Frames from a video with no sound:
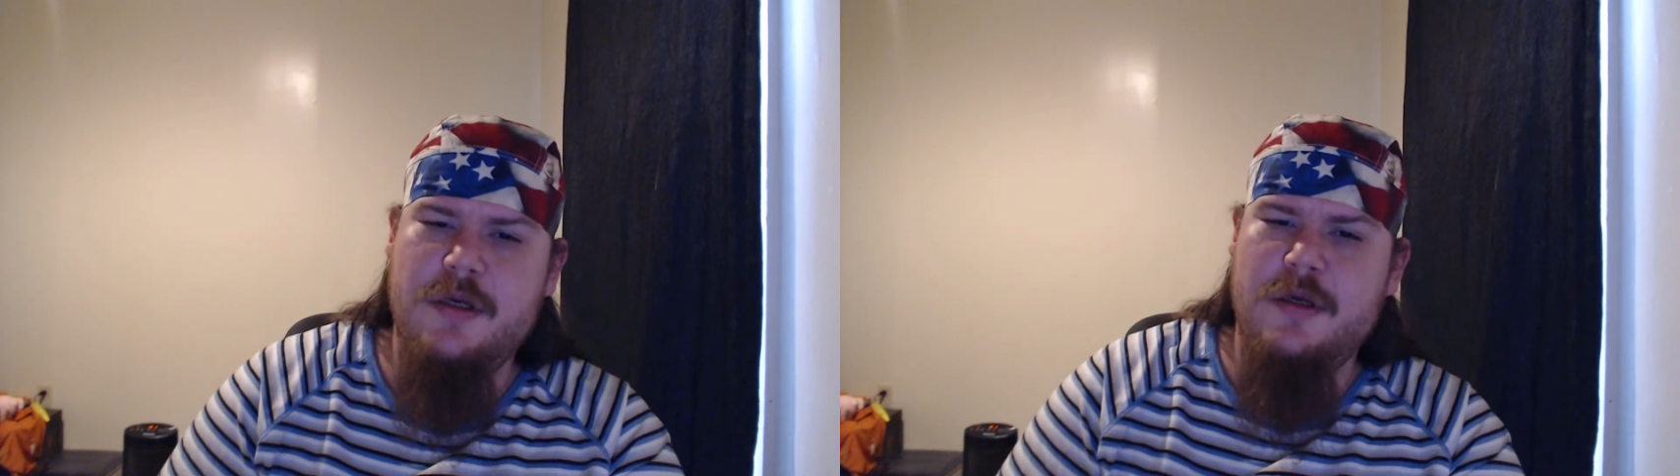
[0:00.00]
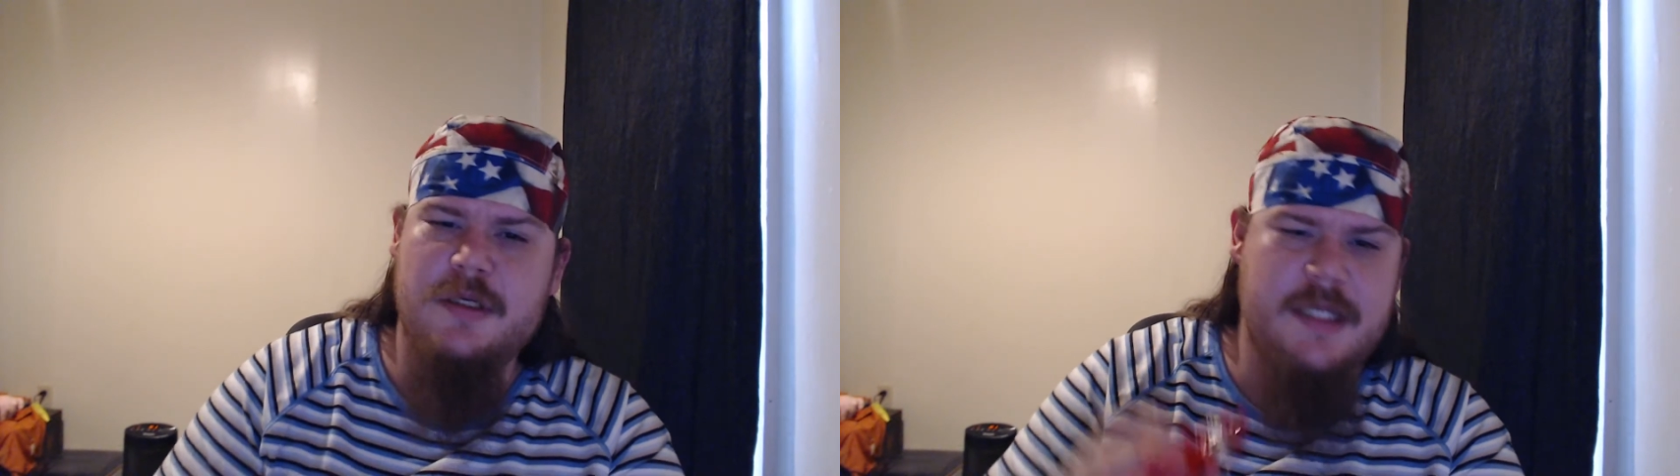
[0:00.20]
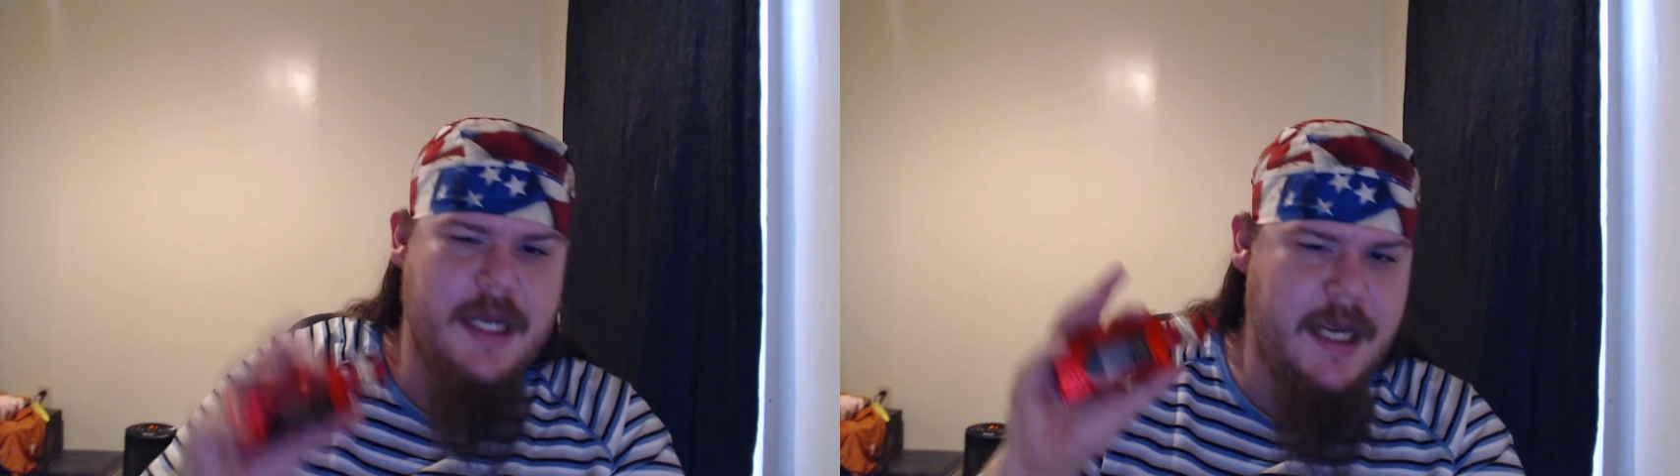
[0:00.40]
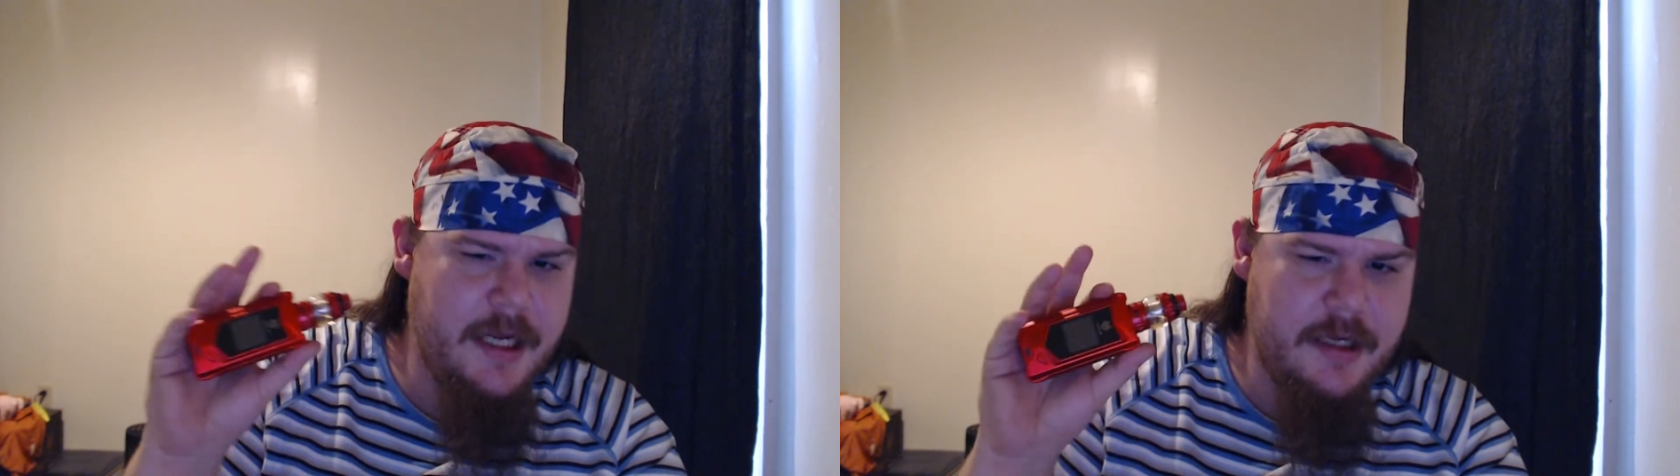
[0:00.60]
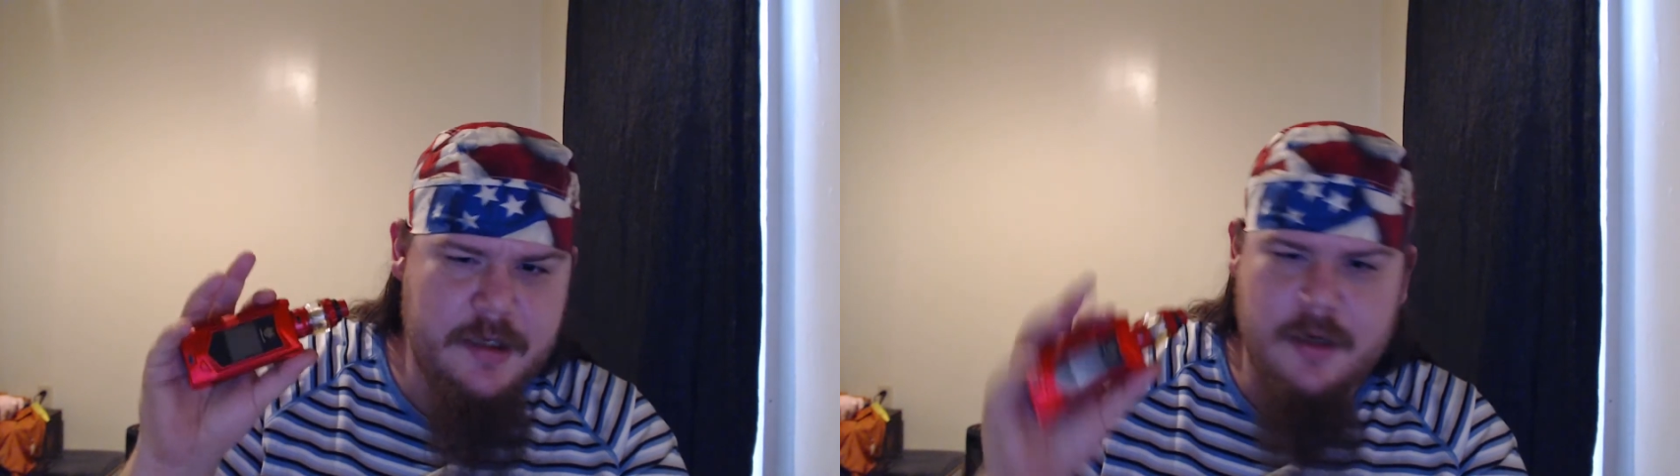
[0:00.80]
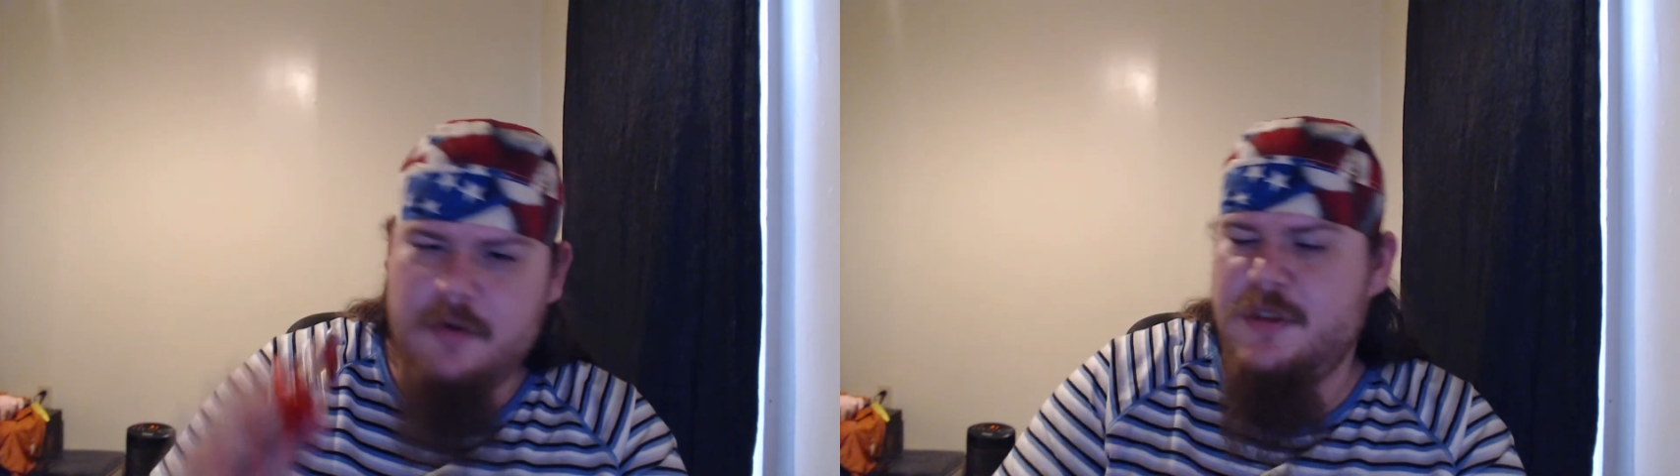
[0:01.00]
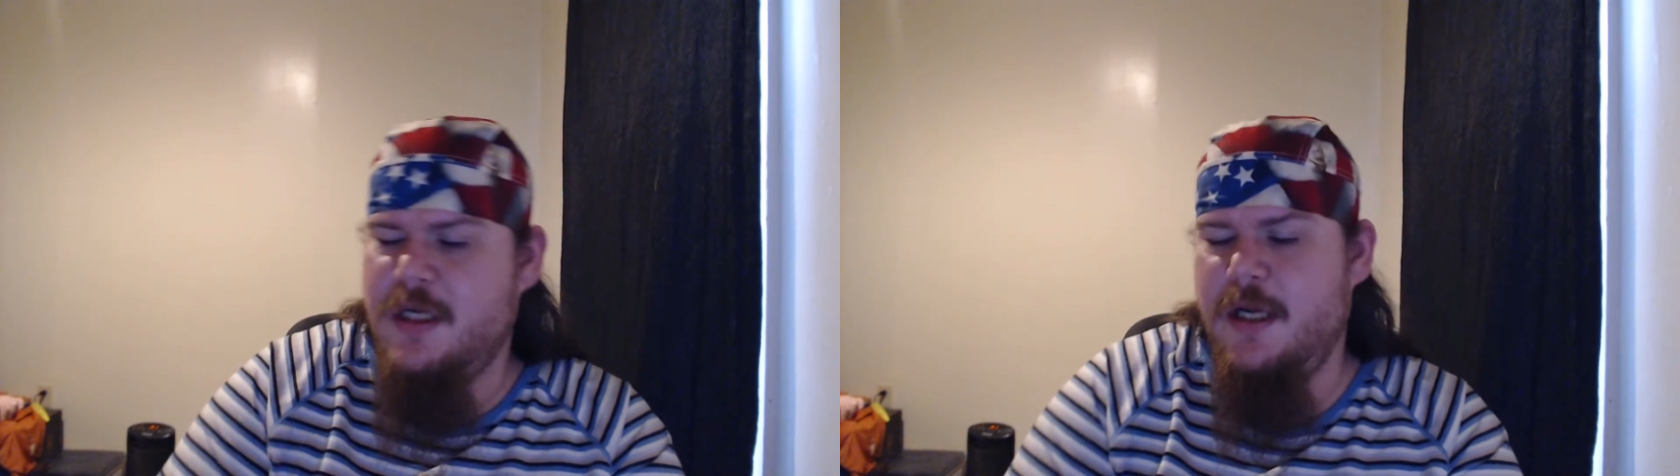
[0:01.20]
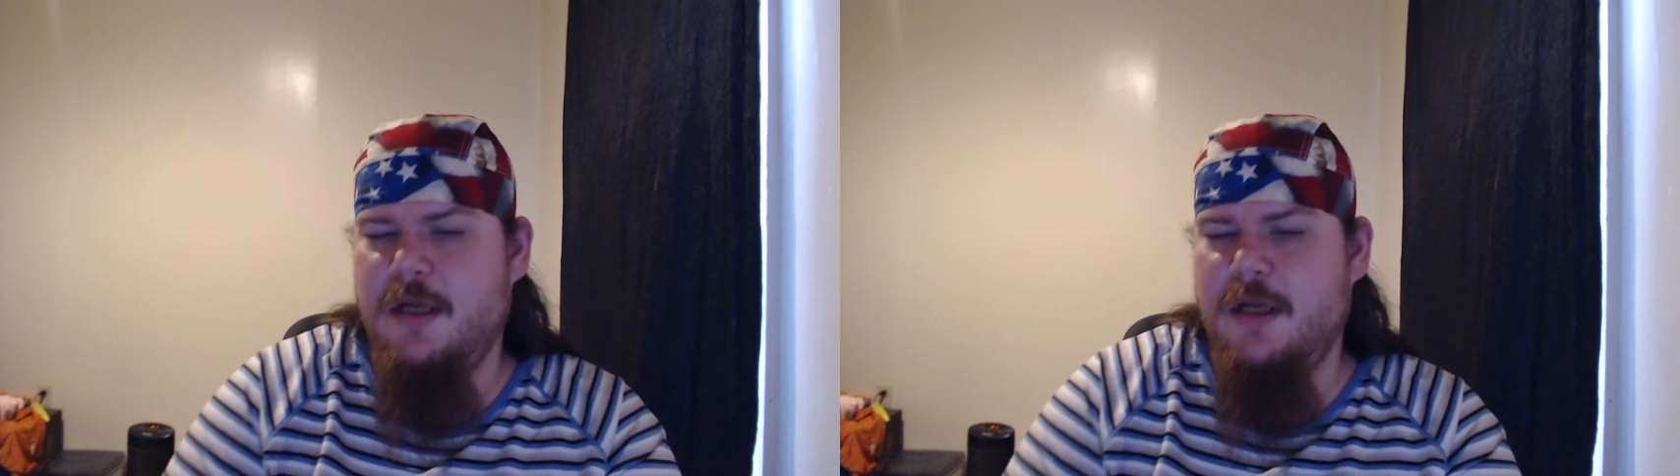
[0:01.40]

tank, no tank,